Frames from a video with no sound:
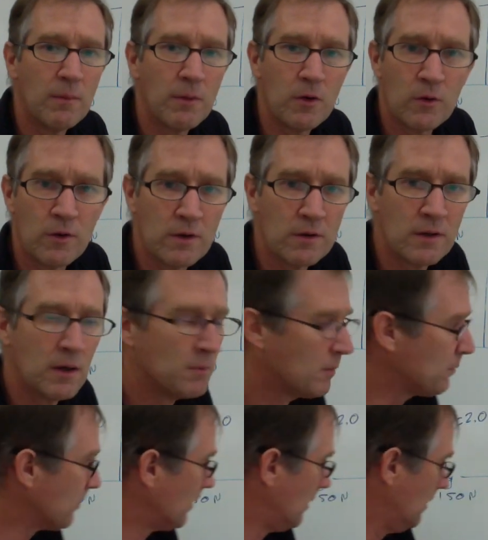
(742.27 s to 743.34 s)
how am I doing on time?
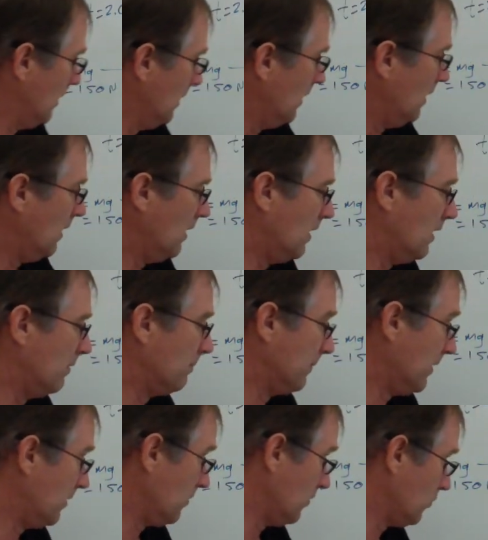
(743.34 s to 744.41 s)
I'm okay. Um,
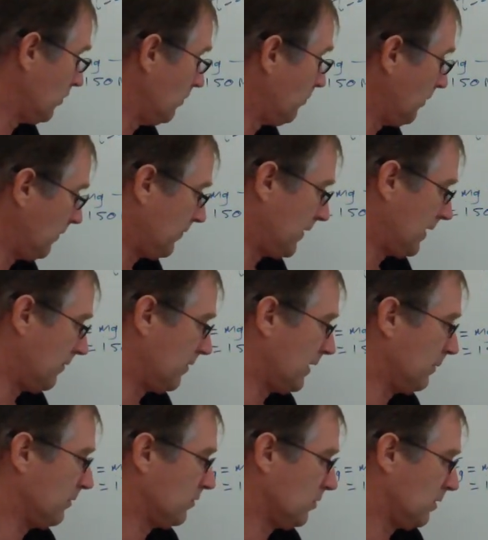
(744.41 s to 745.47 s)
112.5, then
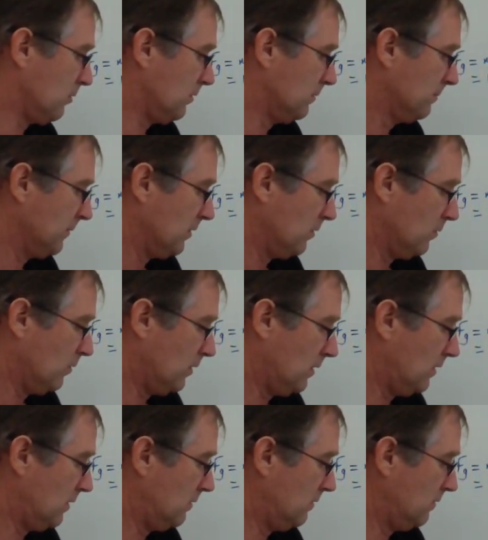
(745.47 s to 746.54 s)
I'm in trouble.
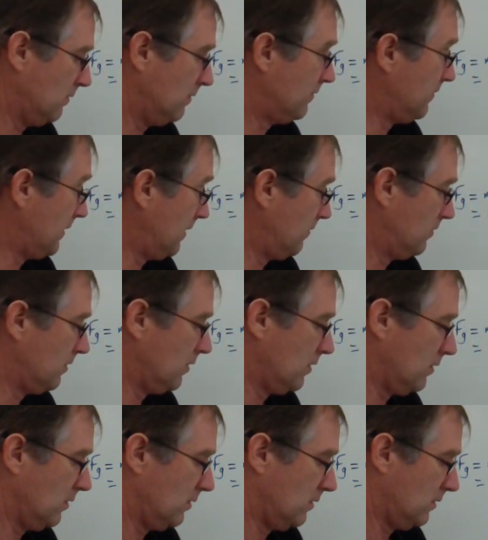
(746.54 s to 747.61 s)

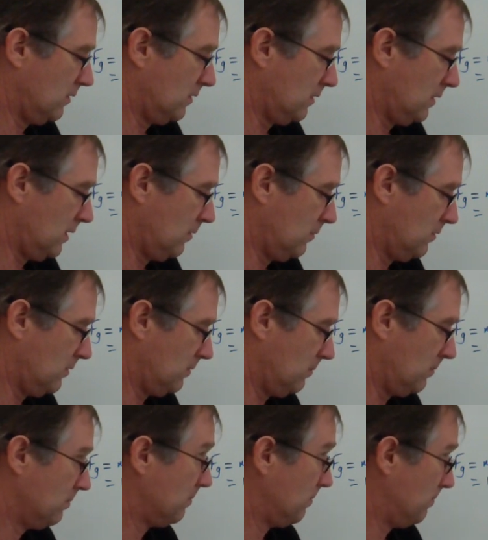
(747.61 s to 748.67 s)
150 times
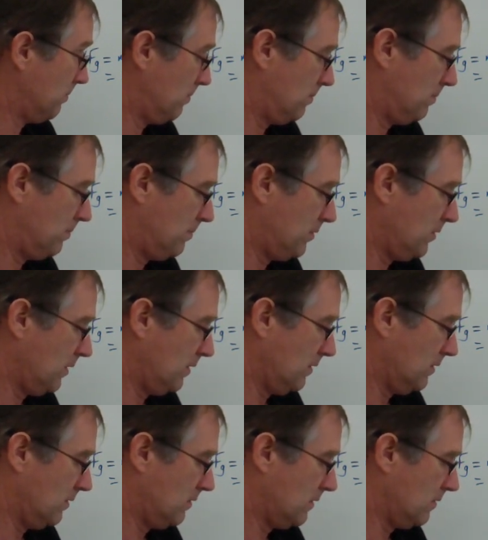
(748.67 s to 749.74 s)

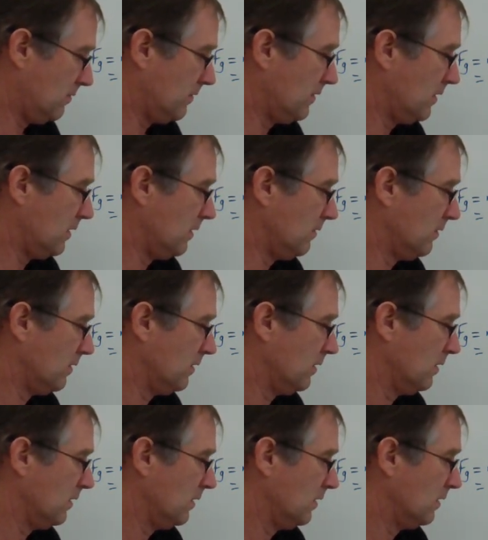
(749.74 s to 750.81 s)
0.75.
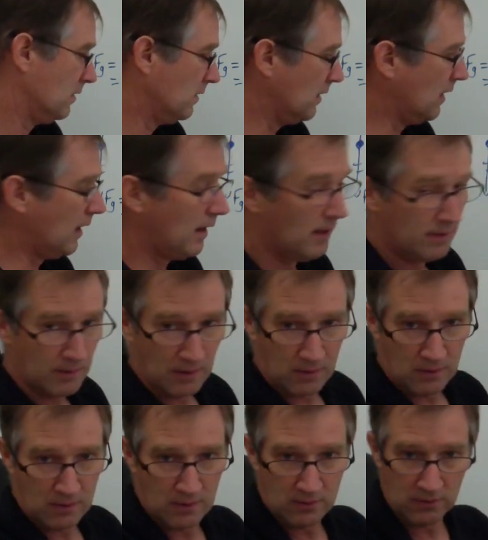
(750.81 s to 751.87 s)
Yay, thank
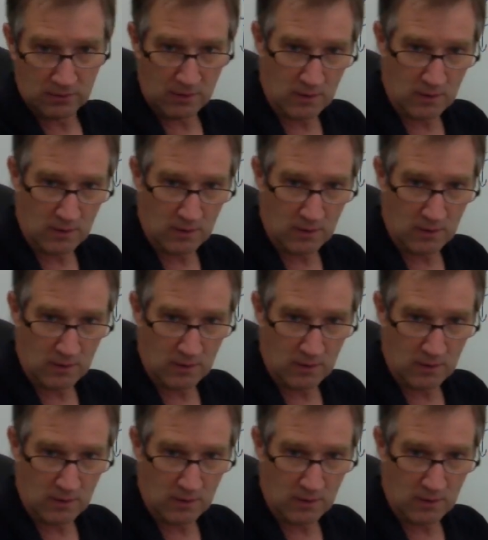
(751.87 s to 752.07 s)
goodness, it's